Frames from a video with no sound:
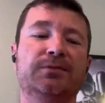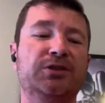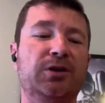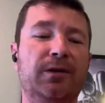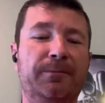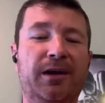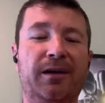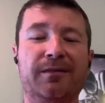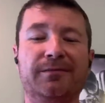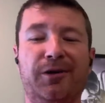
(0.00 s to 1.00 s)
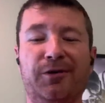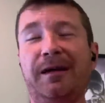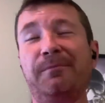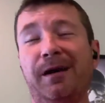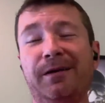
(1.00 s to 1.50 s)
Showed up there.
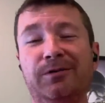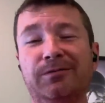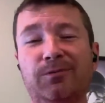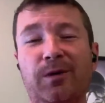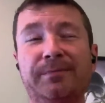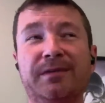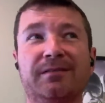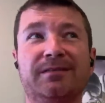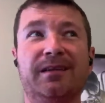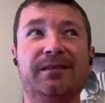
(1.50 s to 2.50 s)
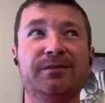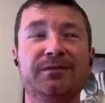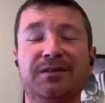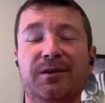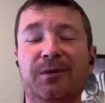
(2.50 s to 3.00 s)
Hurricane Michael wiped out Tyndall.
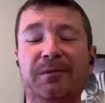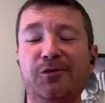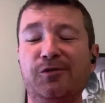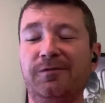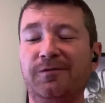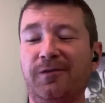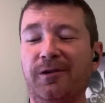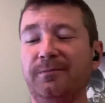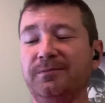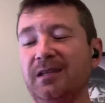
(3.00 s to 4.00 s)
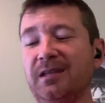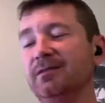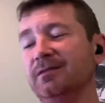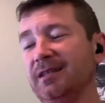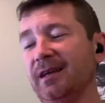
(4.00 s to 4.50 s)
So we moved from
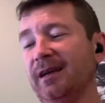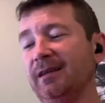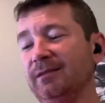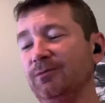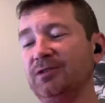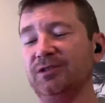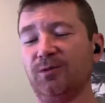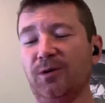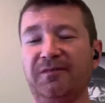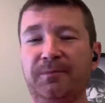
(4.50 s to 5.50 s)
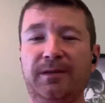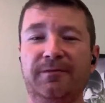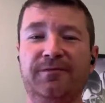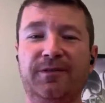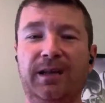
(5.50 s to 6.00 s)
Tyndall to Eglin, which is where we've
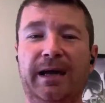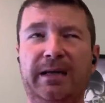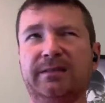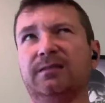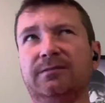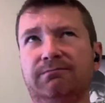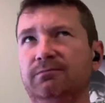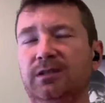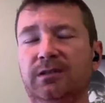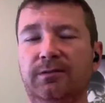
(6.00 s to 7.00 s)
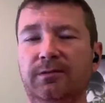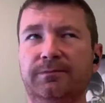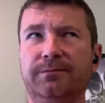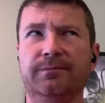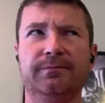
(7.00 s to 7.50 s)
been for the last,
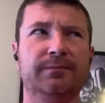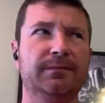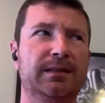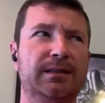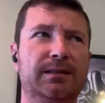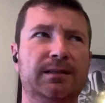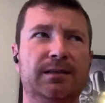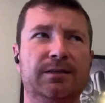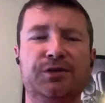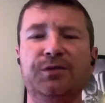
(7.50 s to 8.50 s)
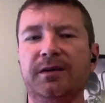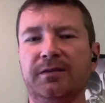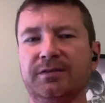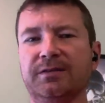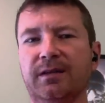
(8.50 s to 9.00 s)
2
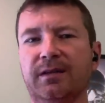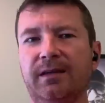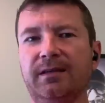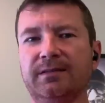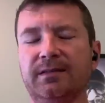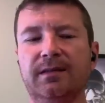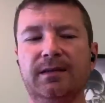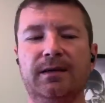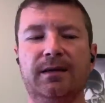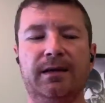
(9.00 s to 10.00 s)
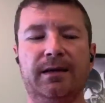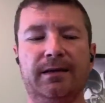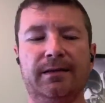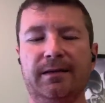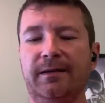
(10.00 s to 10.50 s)
years, I guess.
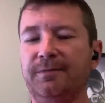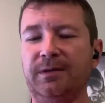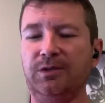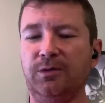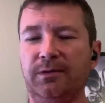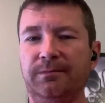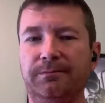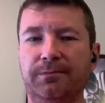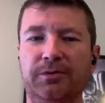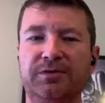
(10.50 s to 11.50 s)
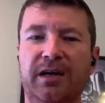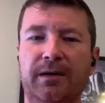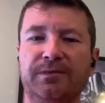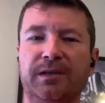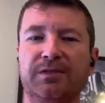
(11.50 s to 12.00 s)
And been doing both
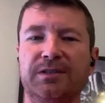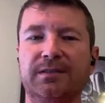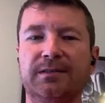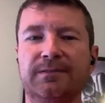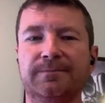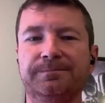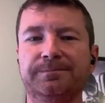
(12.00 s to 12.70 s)
jobs ever since.